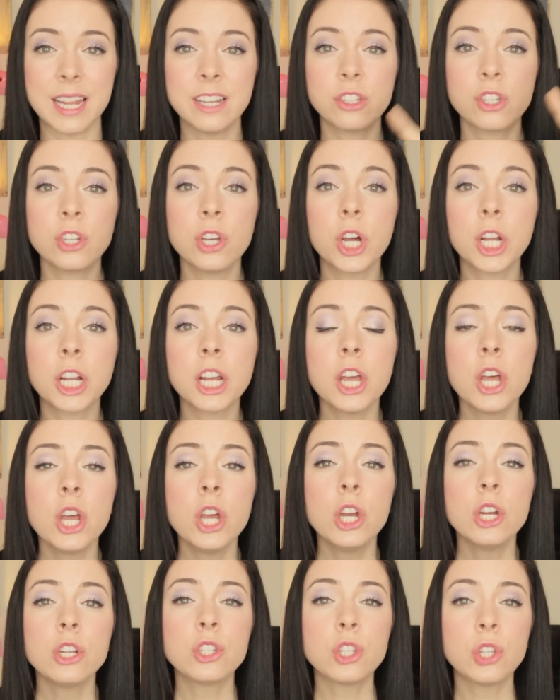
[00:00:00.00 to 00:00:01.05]
It took
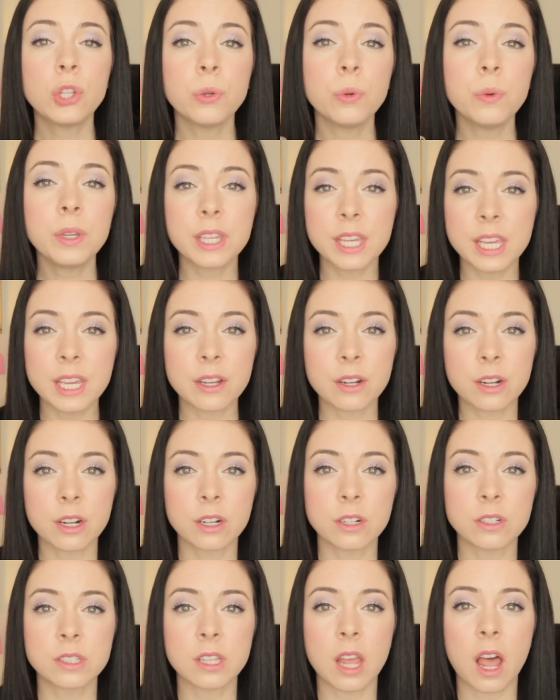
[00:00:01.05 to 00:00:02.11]
2
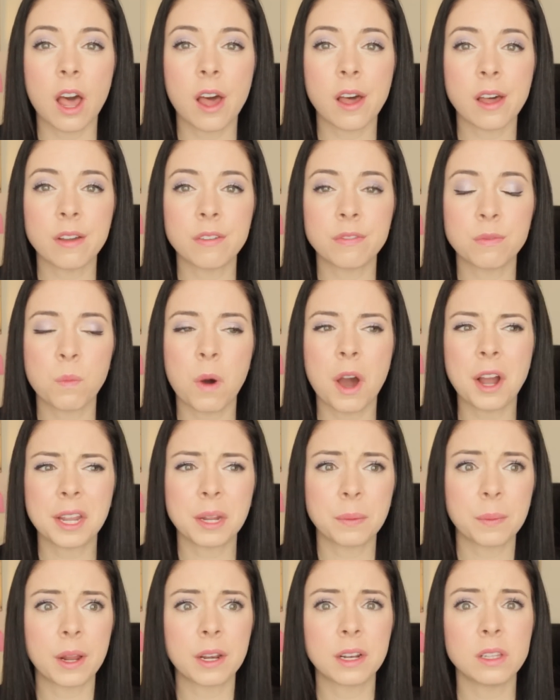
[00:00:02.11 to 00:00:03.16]
years of
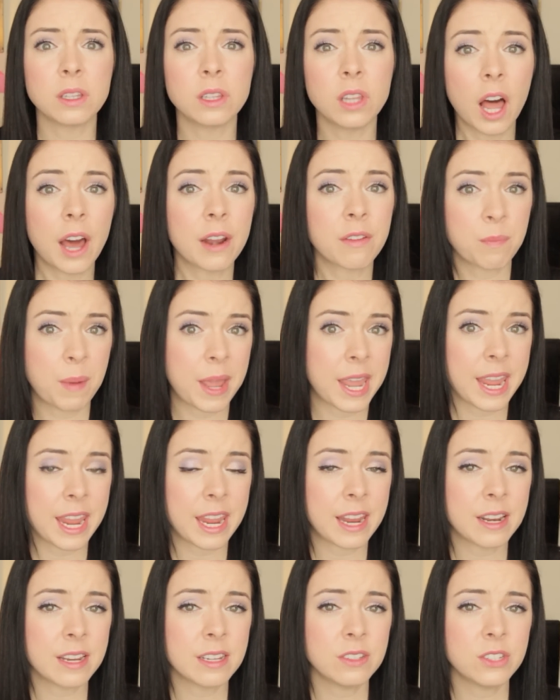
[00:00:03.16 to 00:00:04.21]
walking around in a lot of
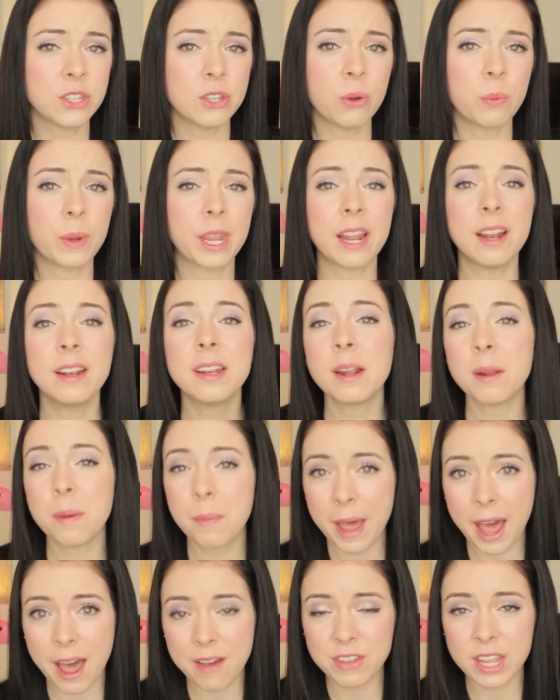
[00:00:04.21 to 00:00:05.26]
pain till I ended up
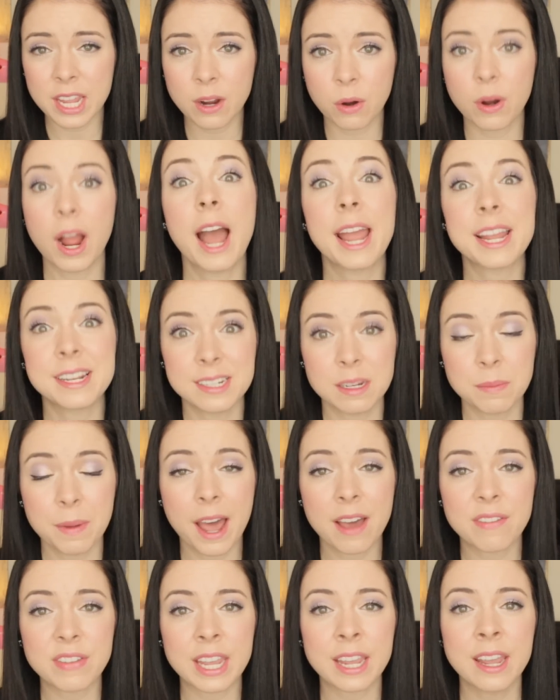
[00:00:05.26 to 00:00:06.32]

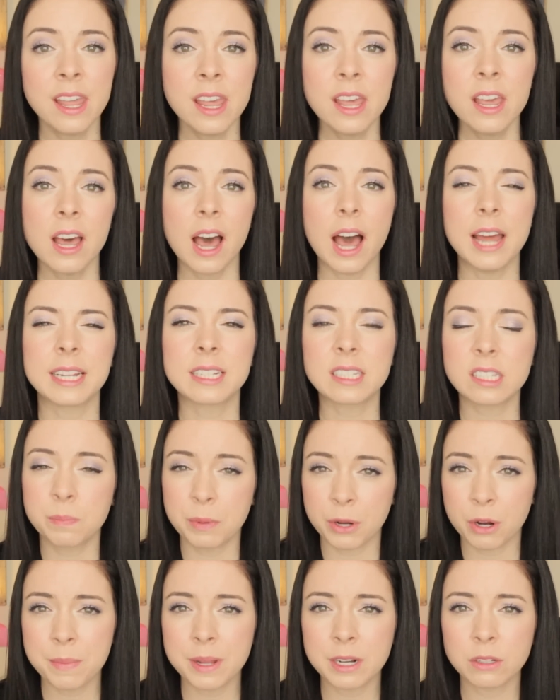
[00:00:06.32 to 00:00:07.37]
having an
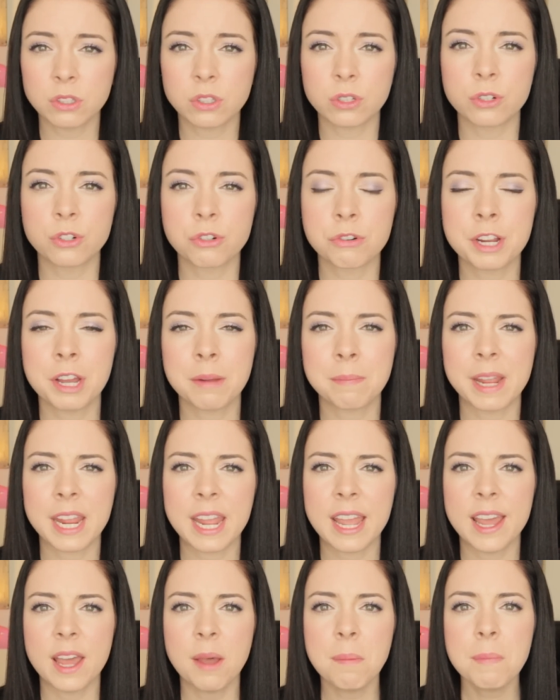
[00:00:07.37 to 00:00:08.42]
experimental surgery on my
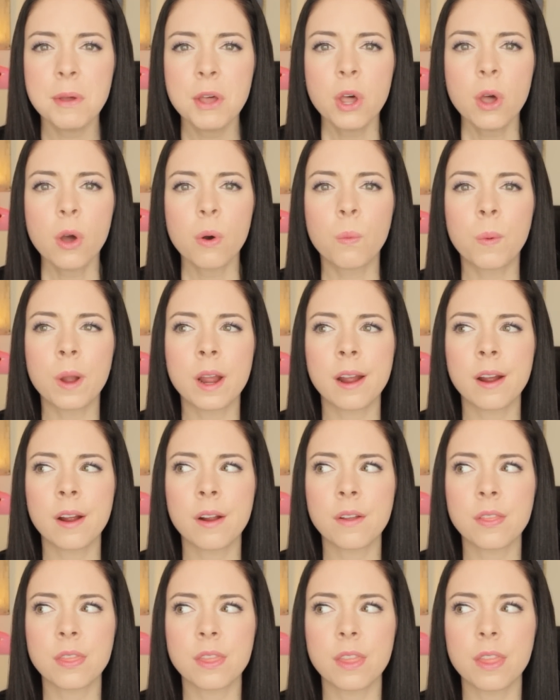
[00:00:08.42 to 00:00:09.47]
hip
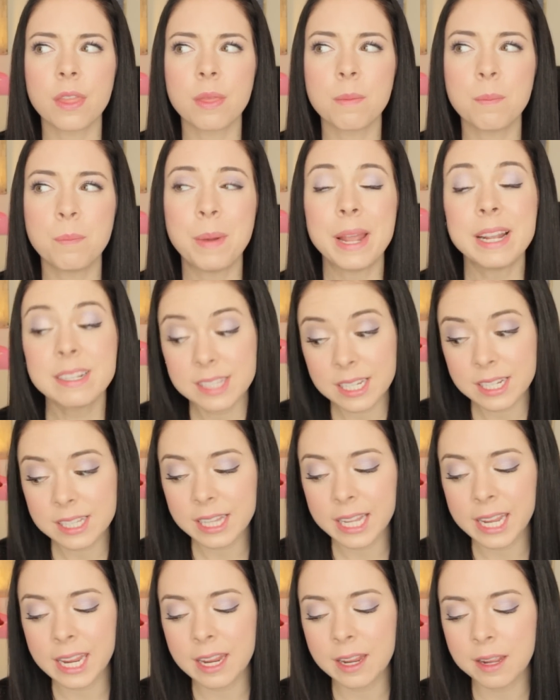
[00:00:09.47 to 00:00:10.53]
where
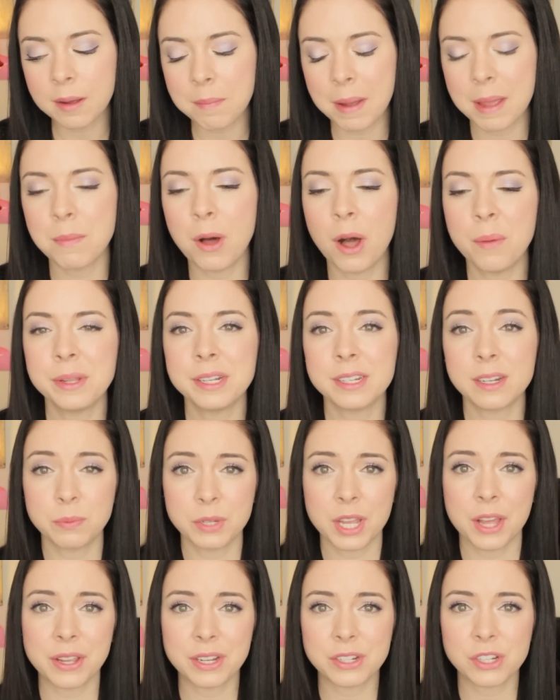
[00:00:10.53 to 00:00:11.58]
basically my mom ended up
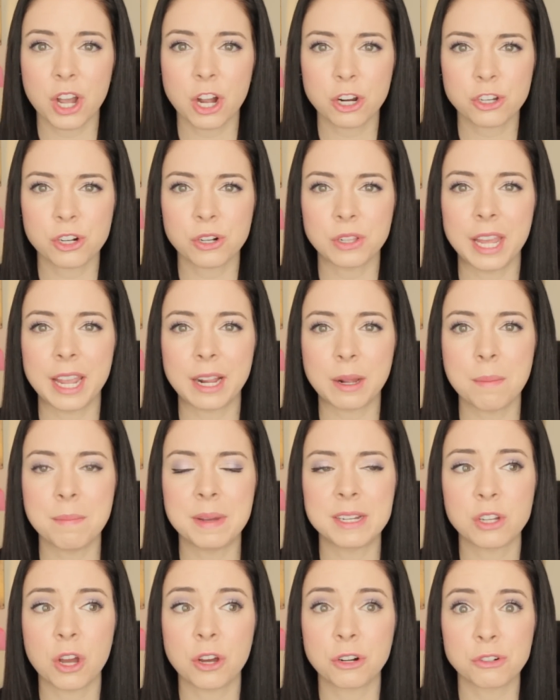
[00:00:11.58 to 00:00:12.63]
telling a doctor, like,
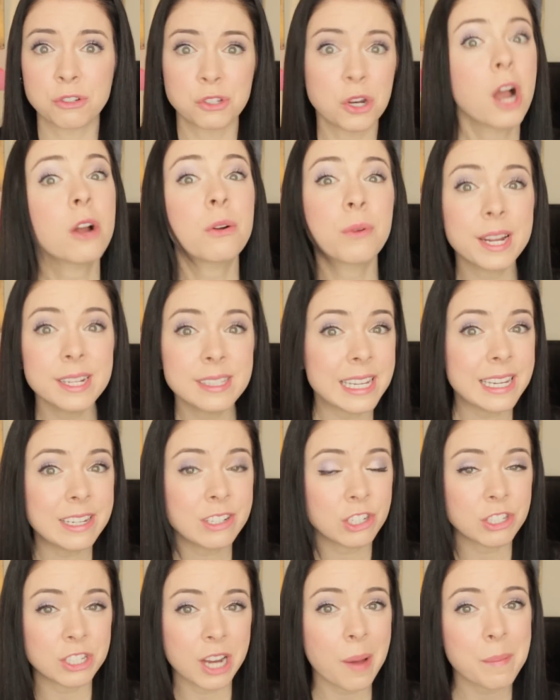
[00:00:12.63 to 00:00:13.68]
my daughter's not crazy,
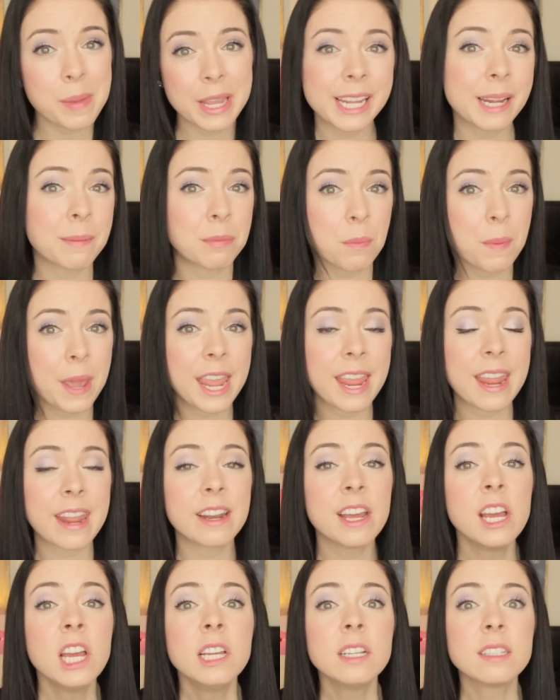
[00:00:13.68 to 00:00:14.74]
she's not making up the
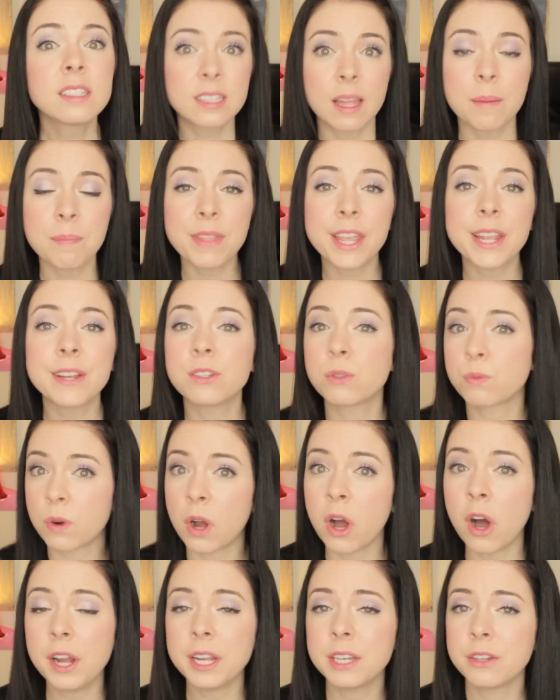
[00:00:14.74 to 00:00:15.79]
pain, something is
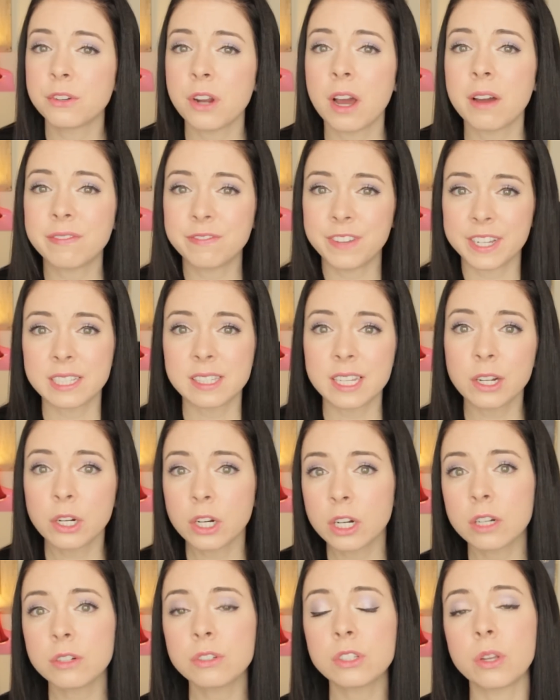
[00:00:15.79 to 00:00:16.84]
wrong and you're not fixing
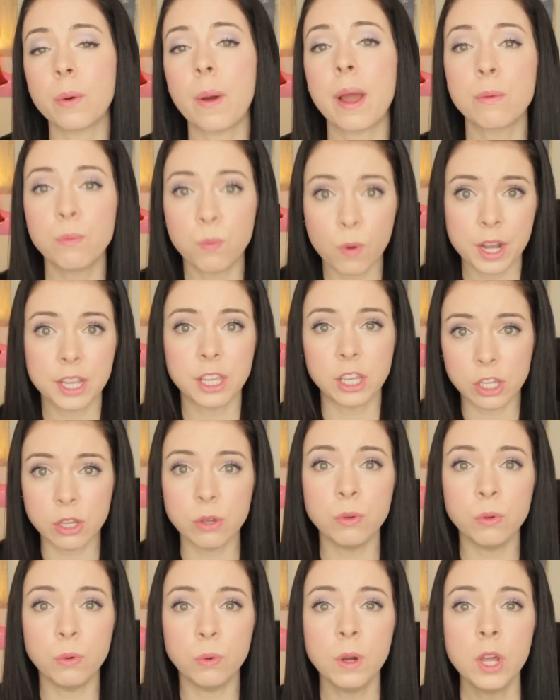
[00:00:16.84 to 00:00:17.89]
her, so I want
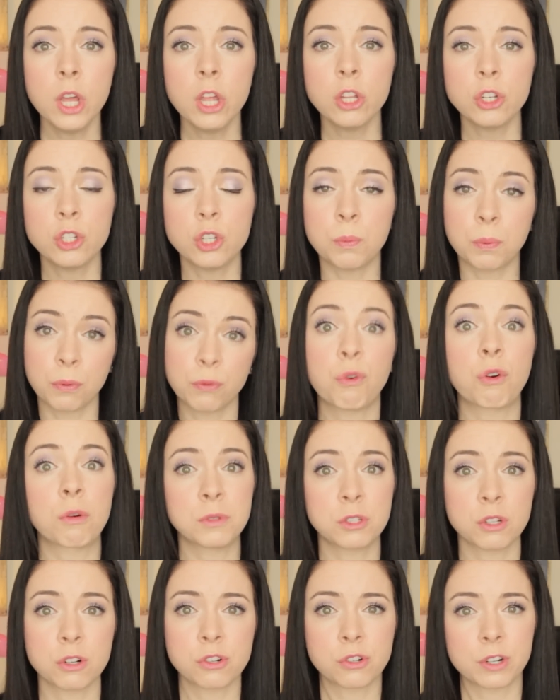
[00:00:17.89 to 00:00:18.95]
you to perform
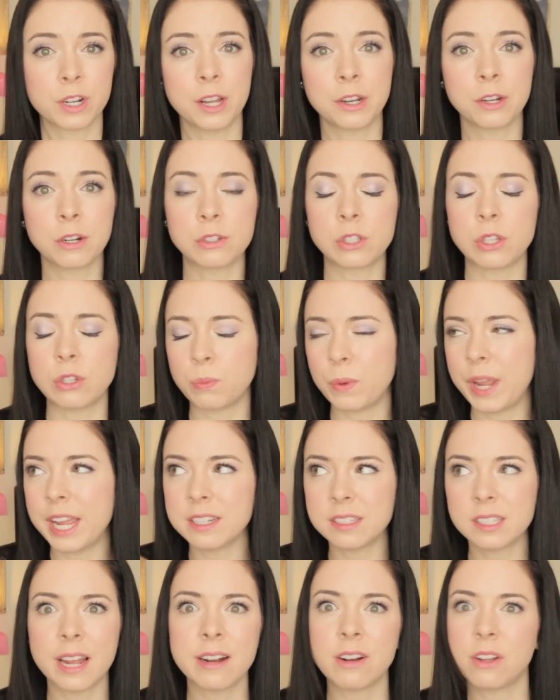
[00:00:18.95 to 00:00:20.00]
surgery on her. So we had
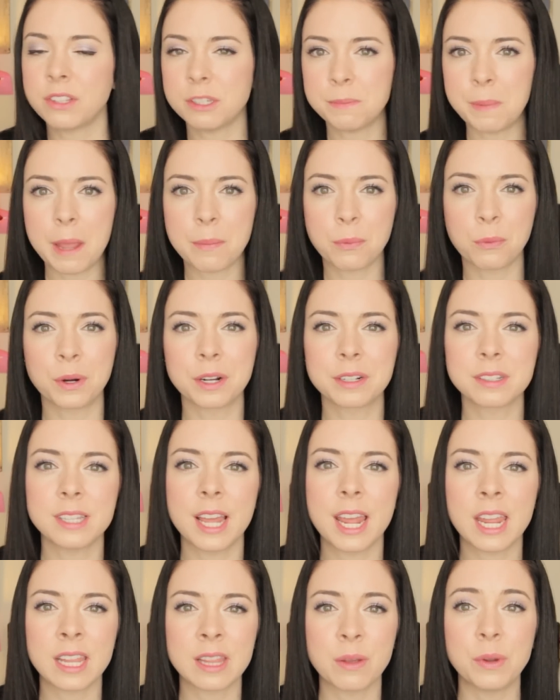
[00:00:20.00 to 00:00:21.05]
to sign all this paperwork
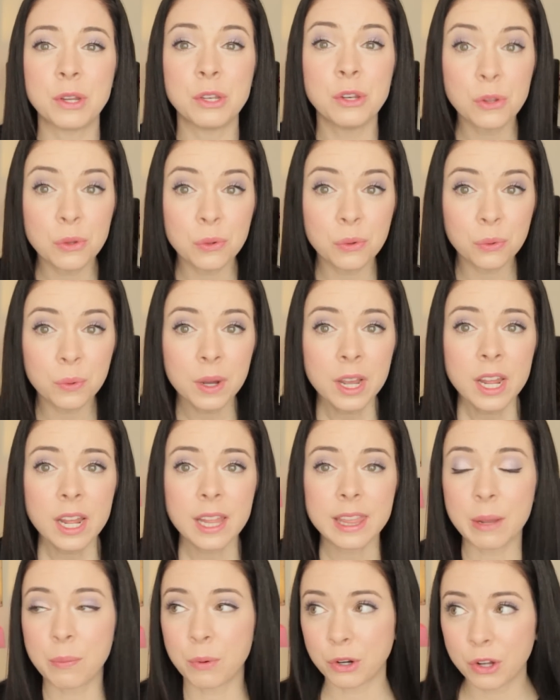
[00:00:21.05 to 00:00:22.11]
saying that we knew
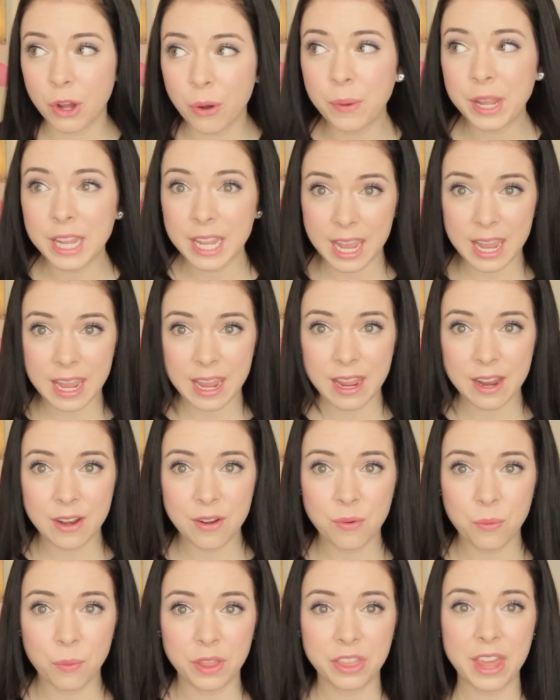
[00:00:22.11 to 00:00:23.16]
they were going
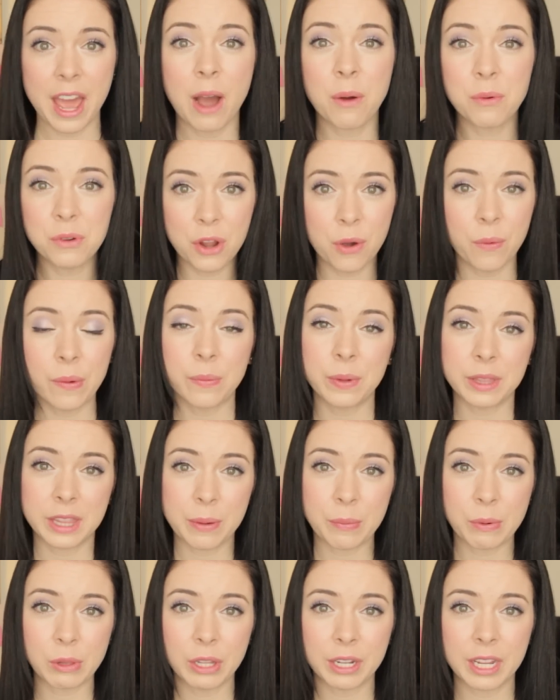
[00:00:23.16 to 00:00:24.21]
in without knowing what
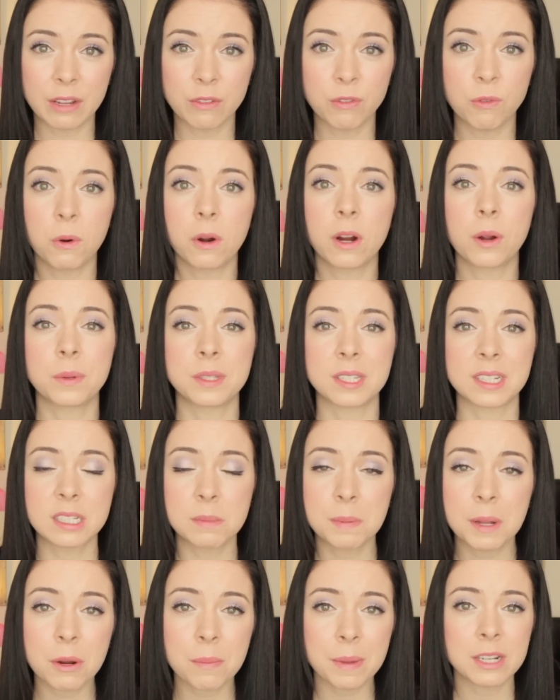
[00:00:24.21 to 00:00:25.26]
they were looking for. It was
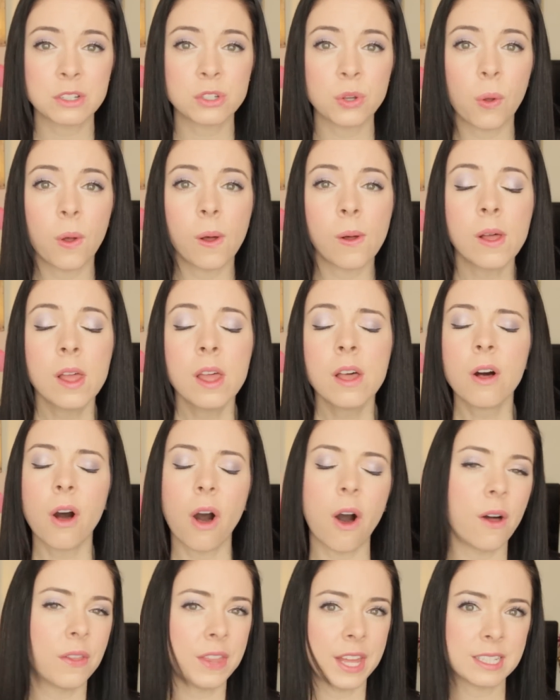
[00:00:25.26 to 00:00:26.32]
experimental,
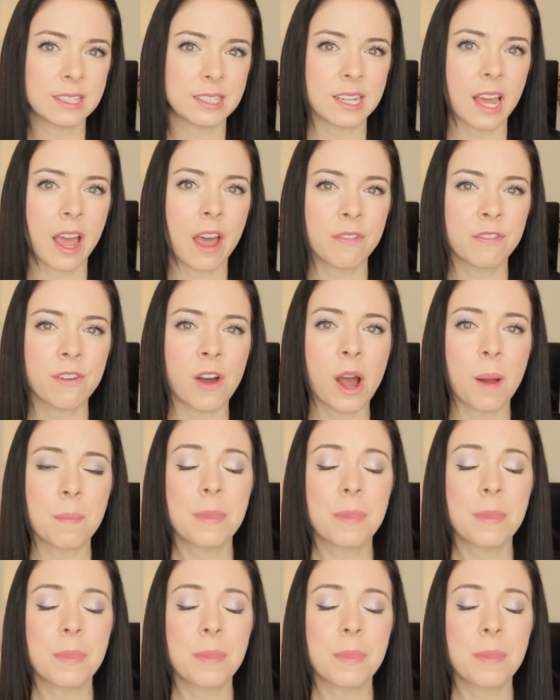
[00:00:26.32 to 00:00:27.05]
all that stuff.